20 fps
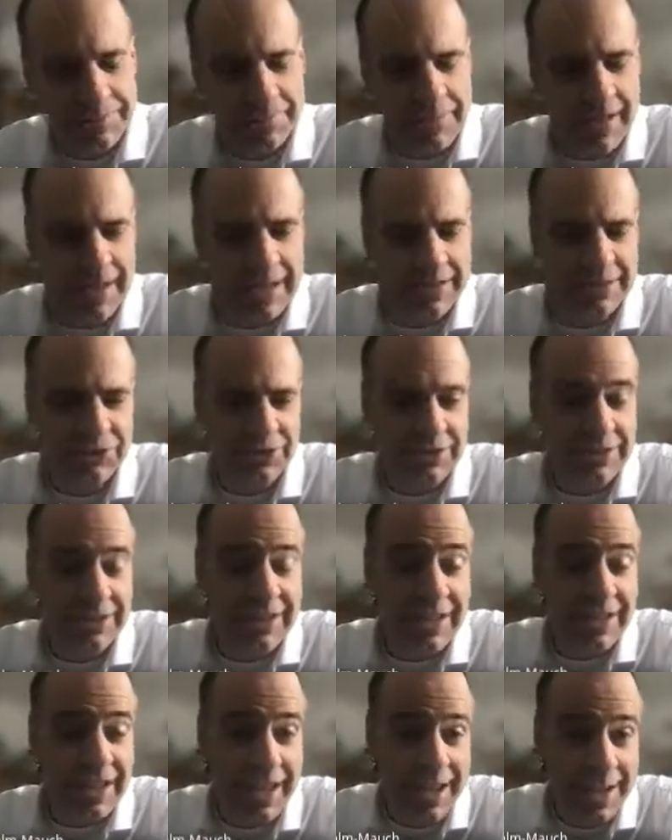I
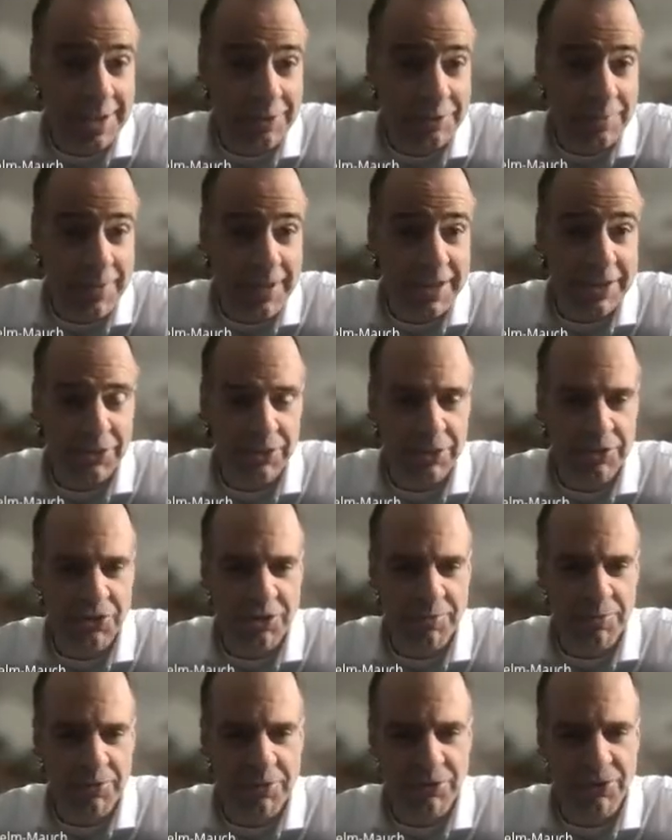certainly have made
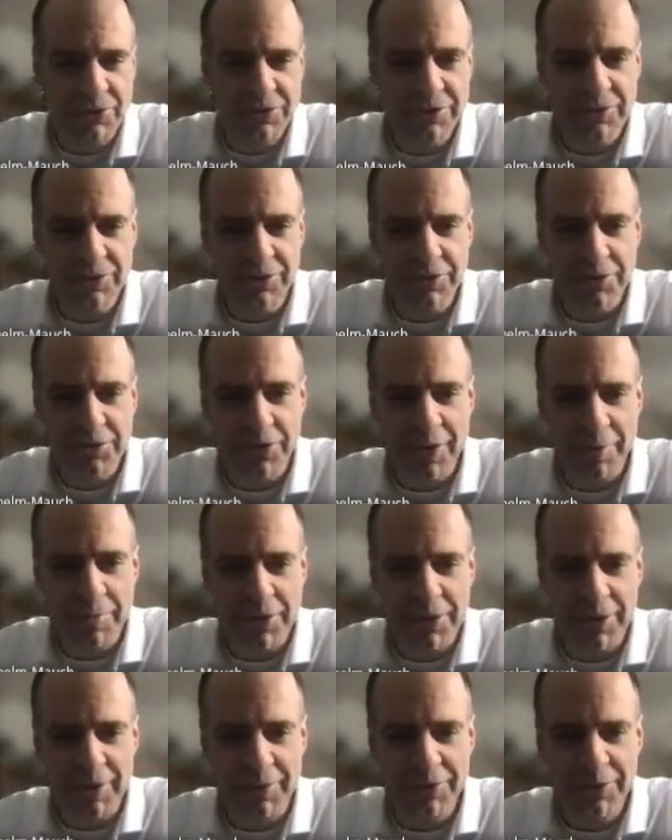contributions to the
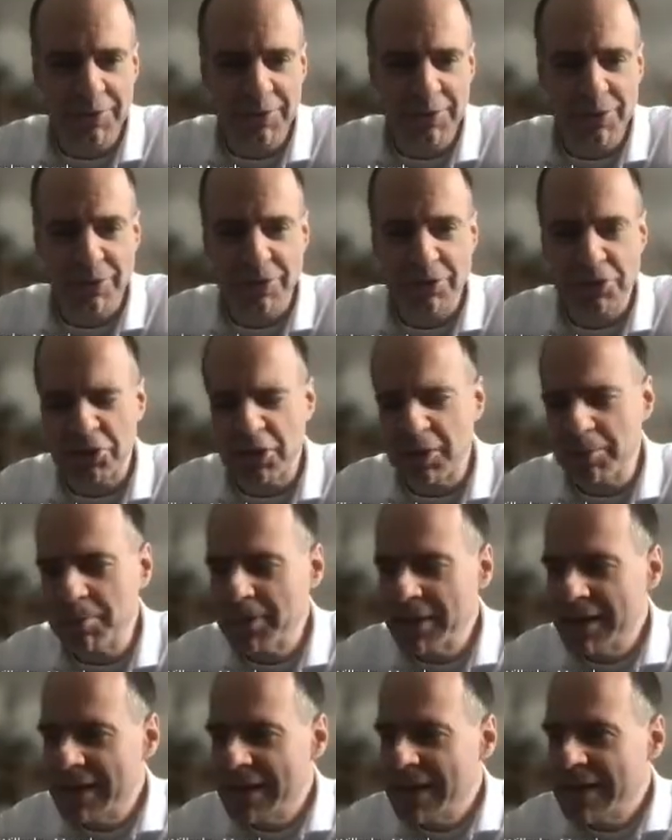topic of the workshop,
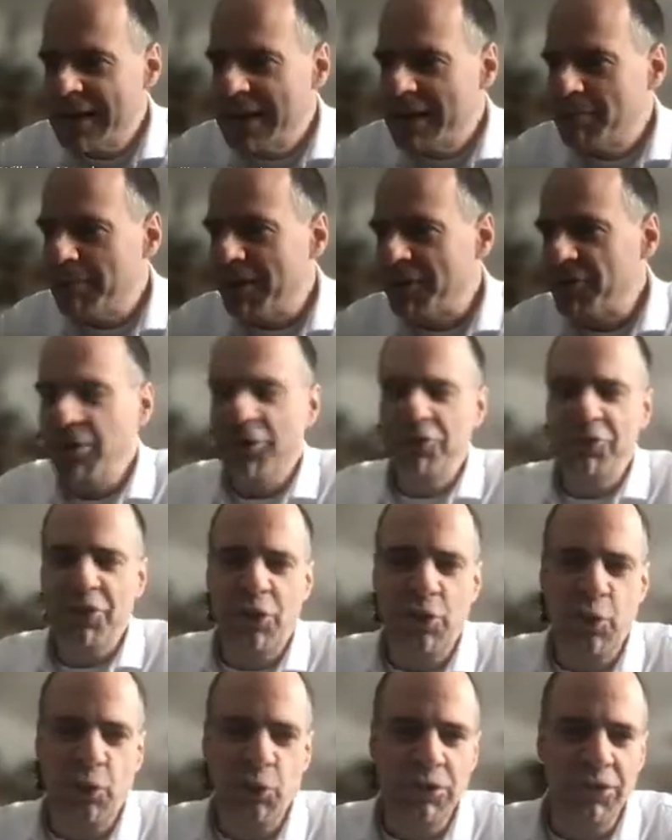but not a
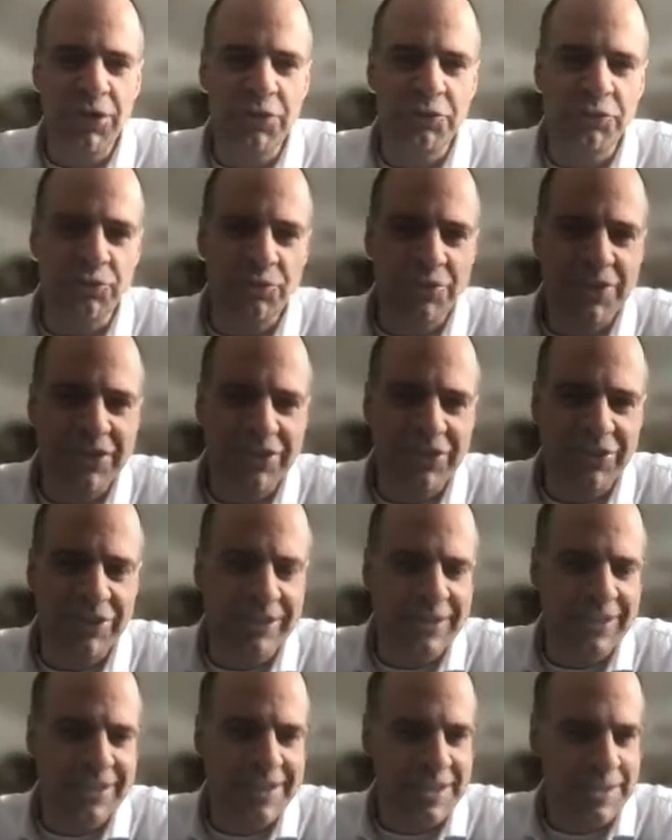whole lot
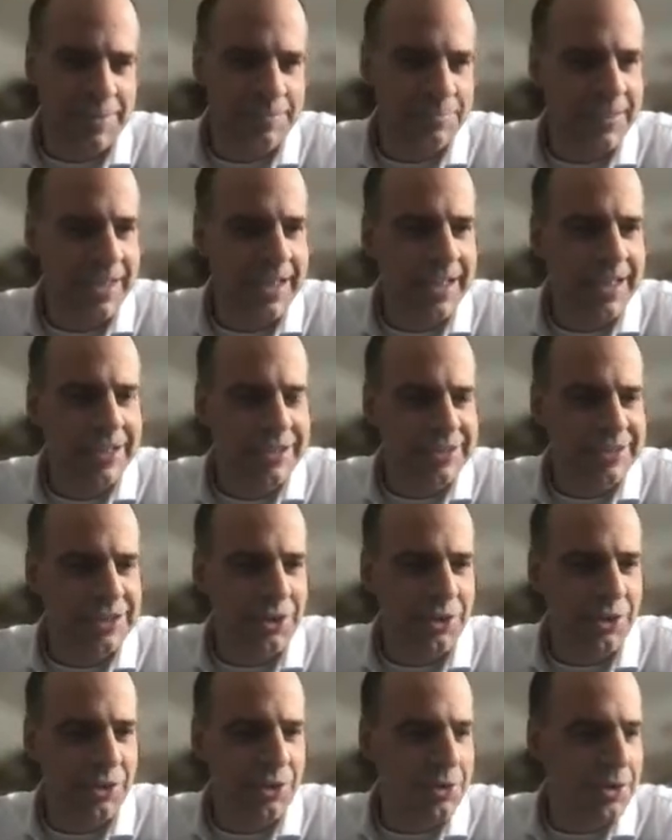recently.
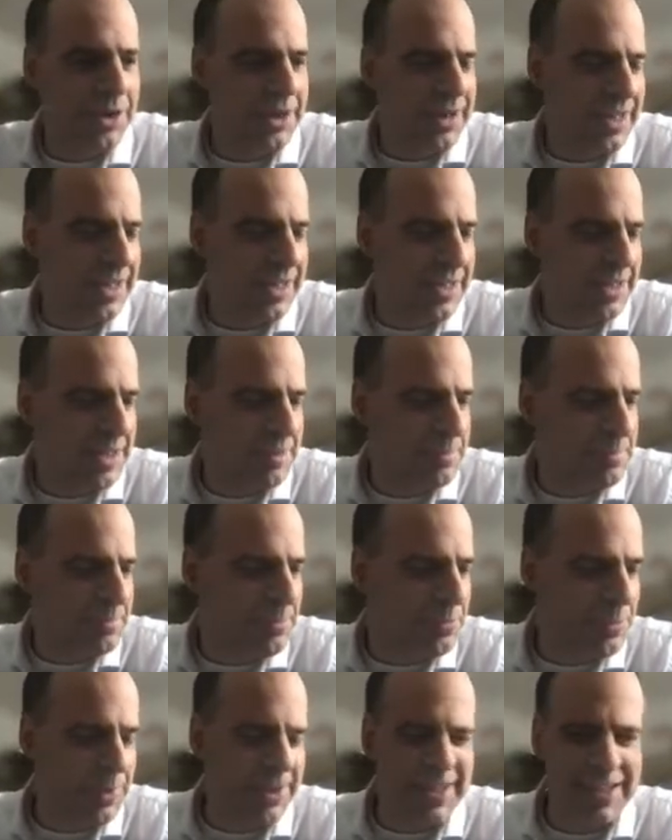So
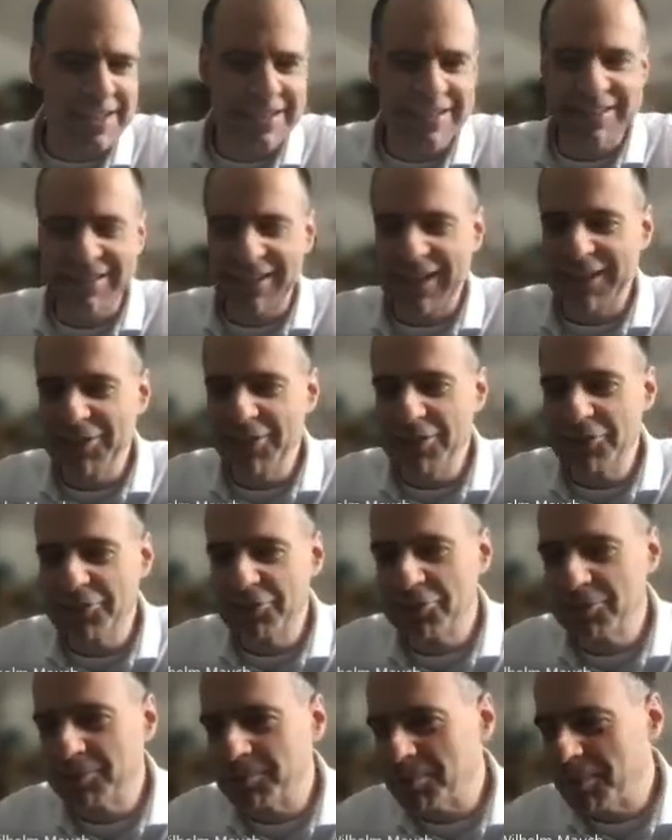when I
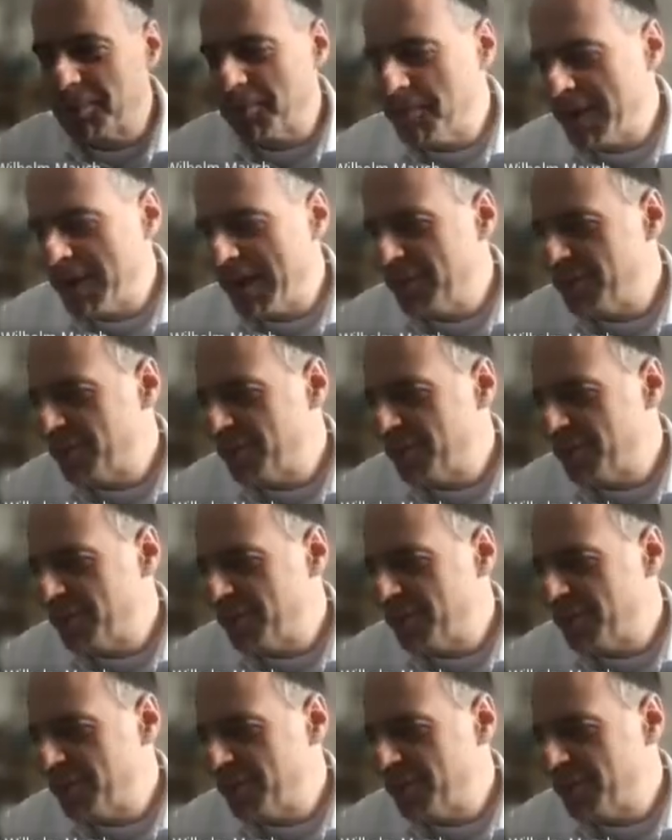started to prepare the